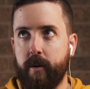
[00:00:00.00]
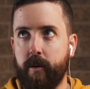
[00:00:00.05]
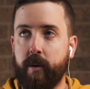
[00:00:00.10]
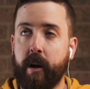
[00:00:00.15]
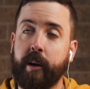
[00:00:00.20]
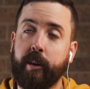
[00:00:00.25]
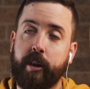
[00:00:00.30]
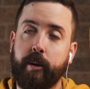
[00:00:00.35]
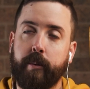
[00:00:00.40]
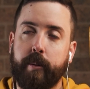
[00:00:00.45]

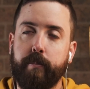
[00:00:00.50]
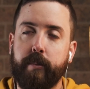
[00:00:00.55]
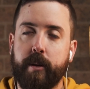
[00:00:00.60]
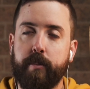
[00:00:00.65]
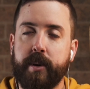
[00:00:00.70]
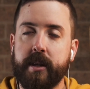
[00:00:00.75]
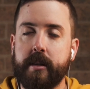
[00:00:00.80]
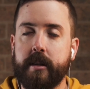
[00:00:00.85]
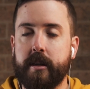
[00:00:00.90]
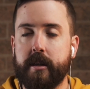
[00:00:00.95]
like, the
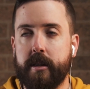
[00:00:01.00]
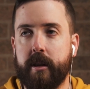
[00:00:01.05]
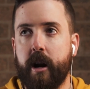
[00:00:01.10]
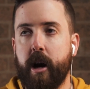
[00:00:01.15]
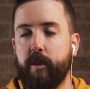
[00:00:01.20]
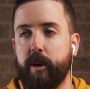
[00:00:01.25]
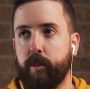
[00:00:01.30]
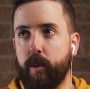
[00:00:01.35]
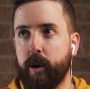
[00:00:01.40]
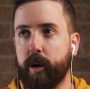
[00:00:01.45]
businesses that I
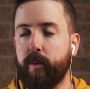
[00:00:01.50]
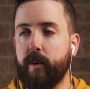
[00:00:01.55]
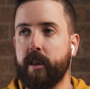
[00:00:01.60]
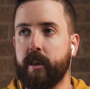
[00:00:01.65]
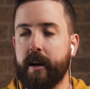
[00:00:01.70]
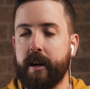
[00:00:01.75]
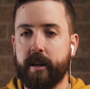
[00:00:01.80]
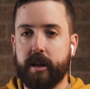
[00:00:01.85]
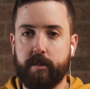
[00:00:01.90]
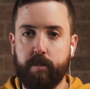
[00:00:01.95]
would work
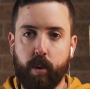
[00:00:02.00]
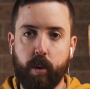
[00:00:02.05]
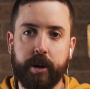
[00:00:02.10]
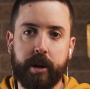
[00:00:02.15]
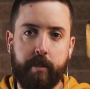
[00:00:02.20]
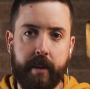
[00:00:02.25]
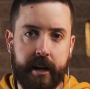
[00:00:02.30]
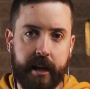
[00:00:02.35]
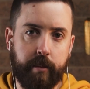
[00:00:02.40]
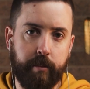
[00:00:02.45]
with are small
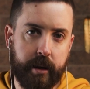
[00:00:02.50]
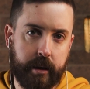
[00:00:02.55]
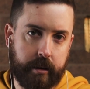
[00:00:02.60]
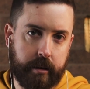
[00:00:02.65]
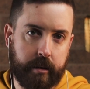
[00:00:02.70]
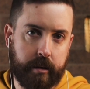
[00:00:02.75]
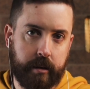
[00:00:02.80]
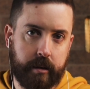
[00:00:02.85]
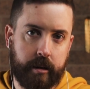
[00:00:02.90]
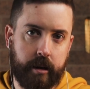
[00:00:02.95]
to medium
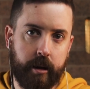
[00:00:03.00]
businesses.